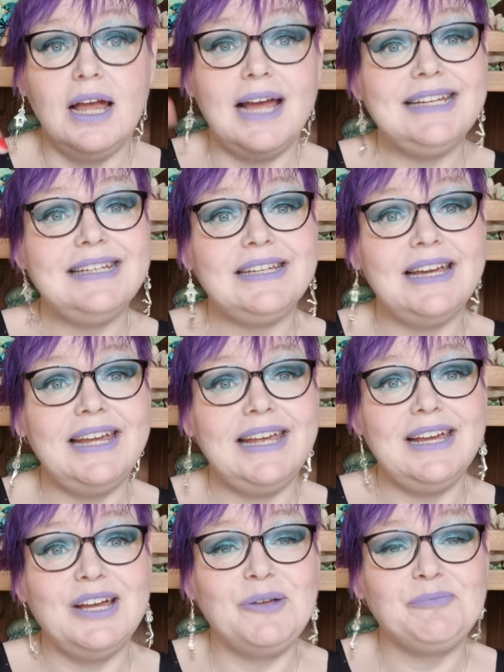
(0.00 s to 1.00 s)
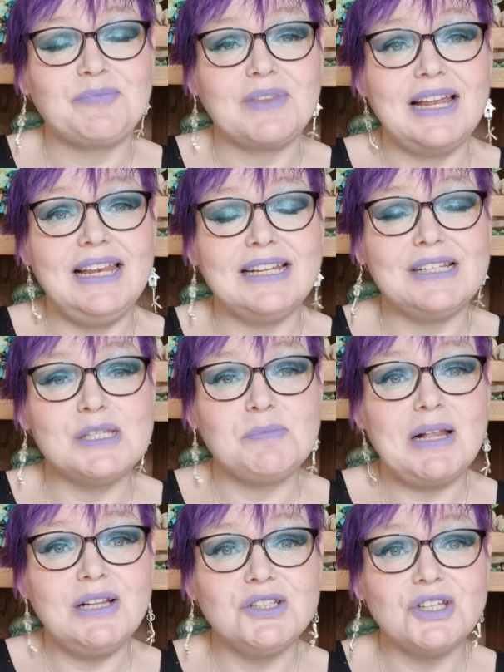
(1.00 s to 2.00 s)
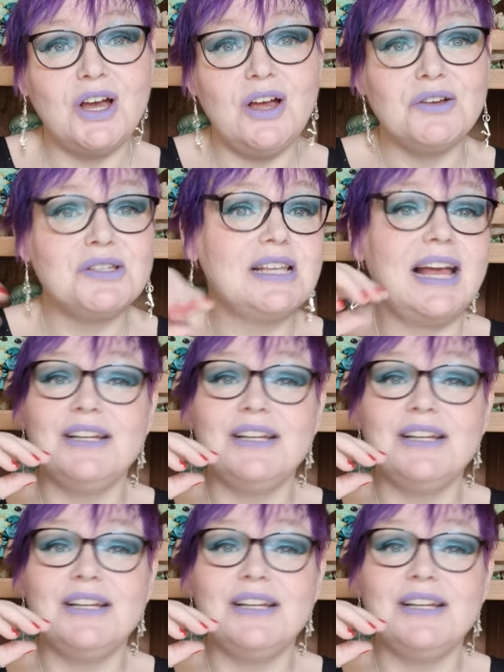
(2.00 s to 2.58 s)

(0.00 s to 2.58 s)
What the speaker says: I did a little spell jar, because